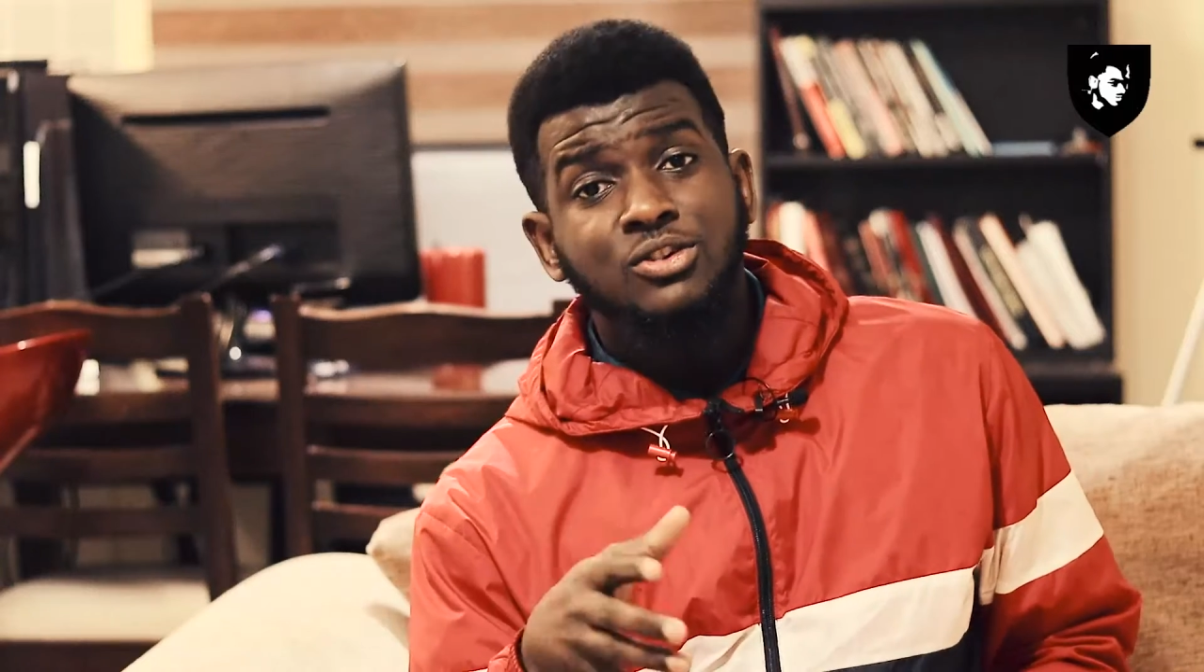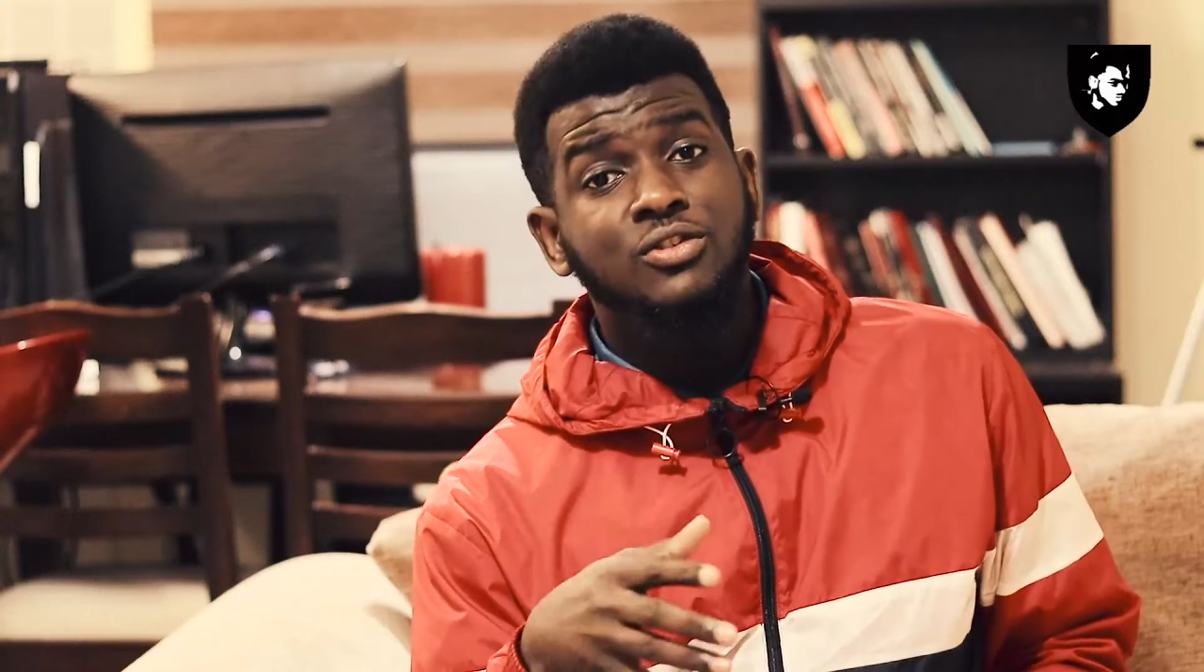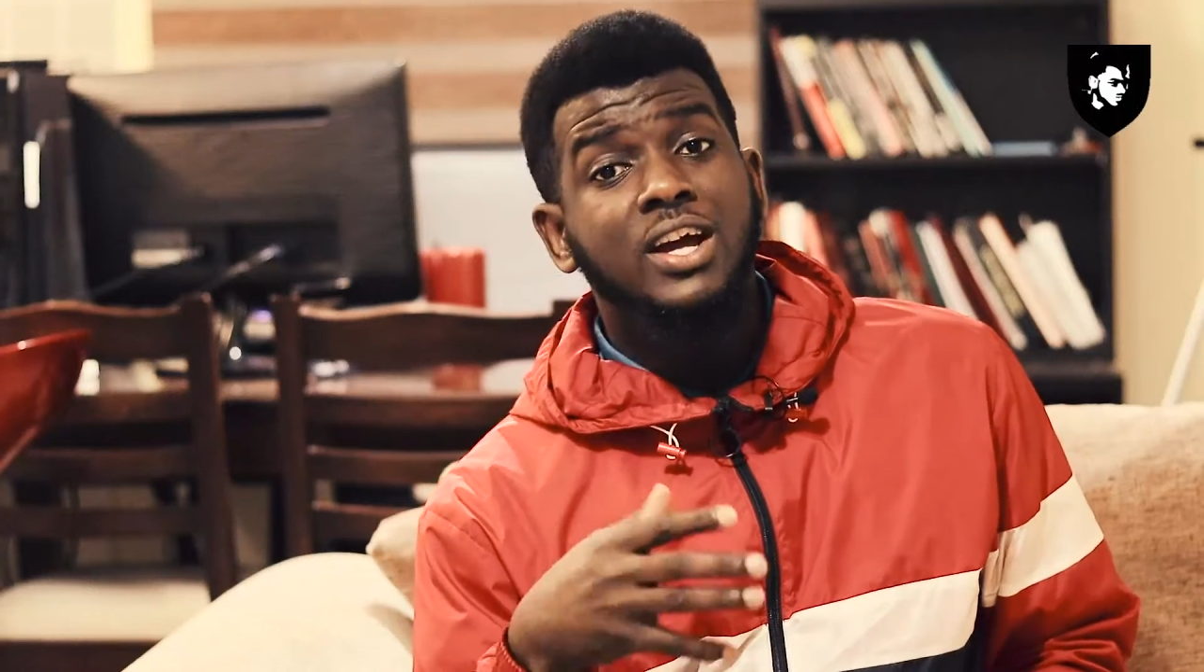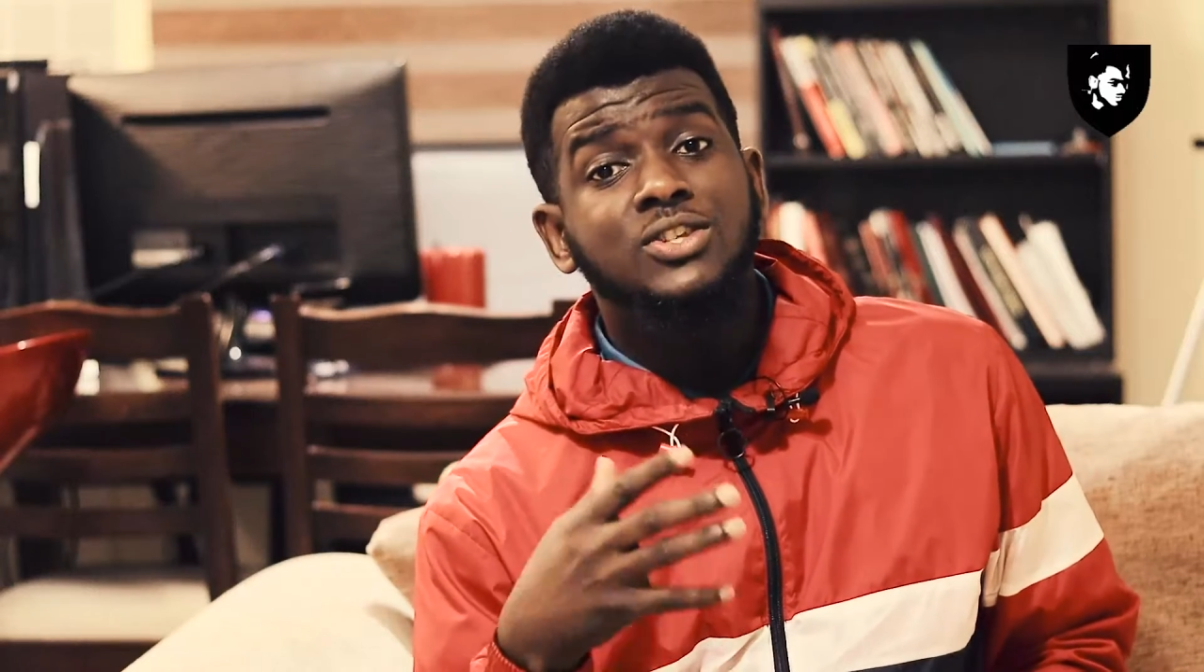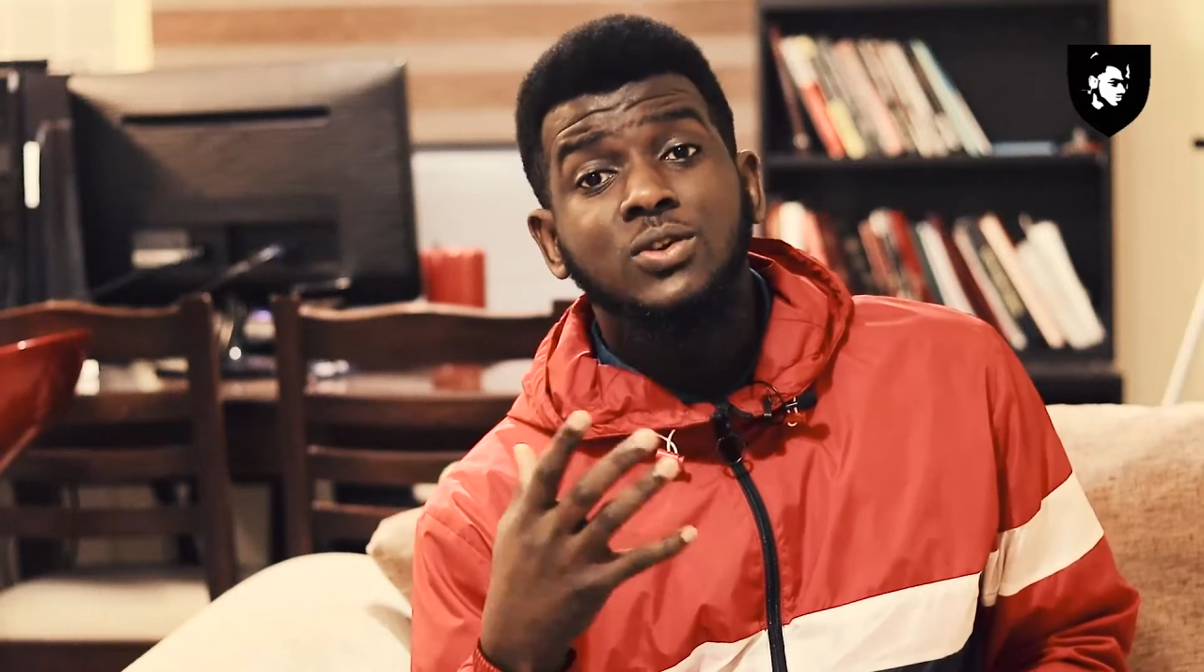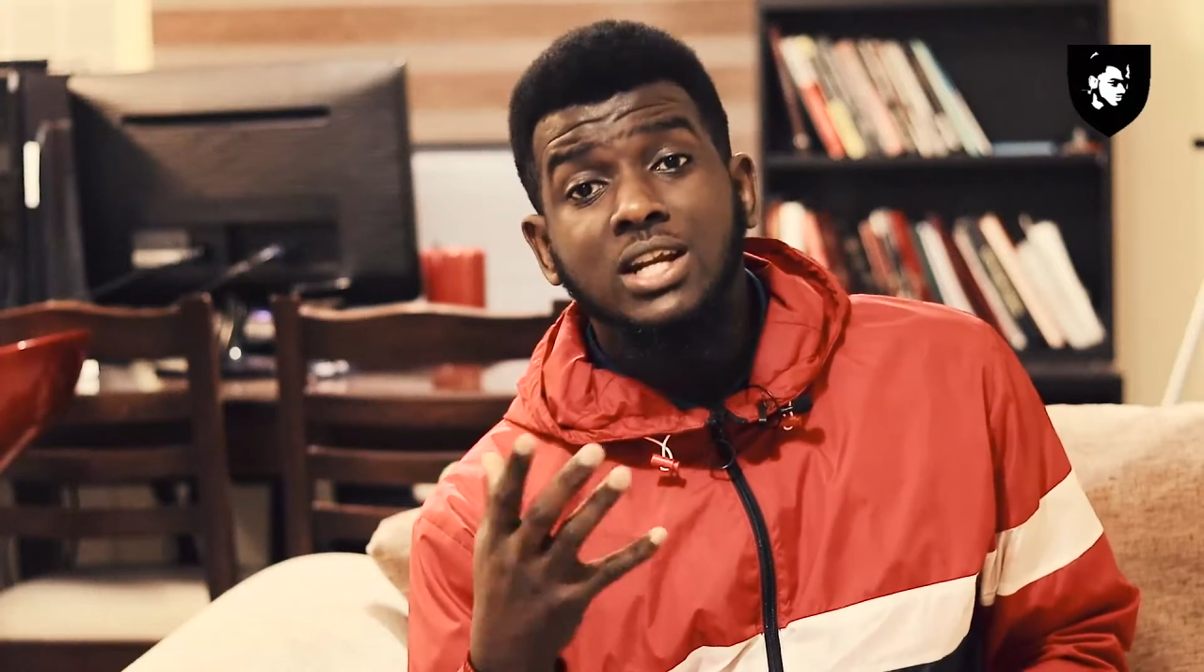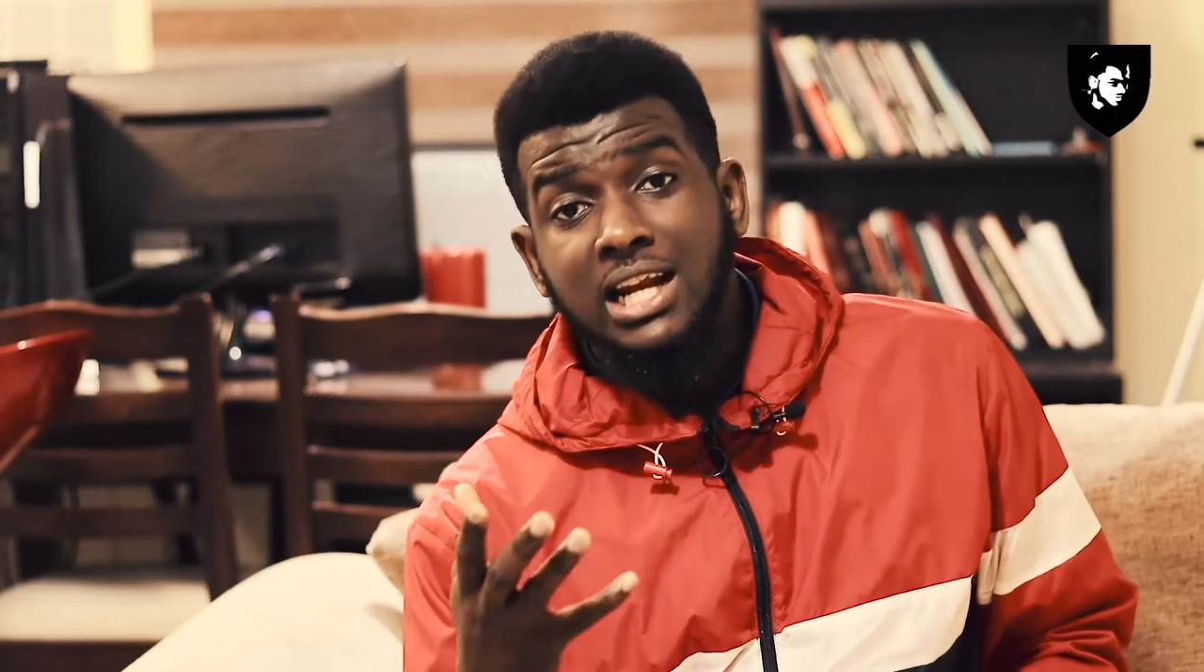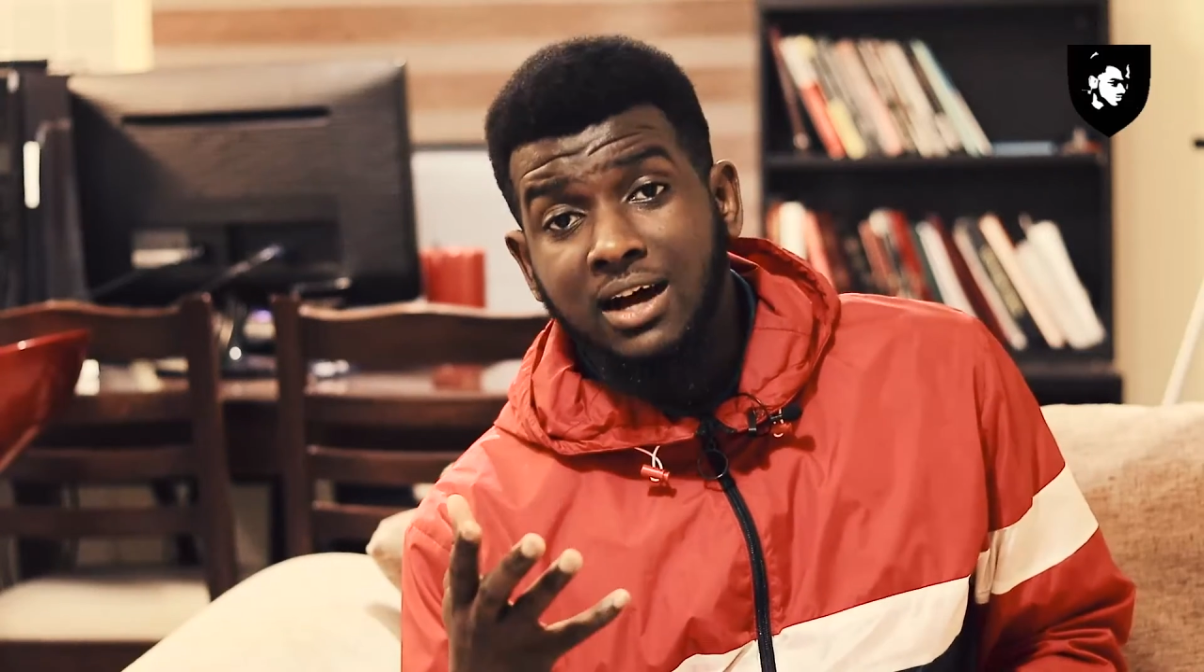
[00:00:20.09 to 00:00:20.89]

tries to learn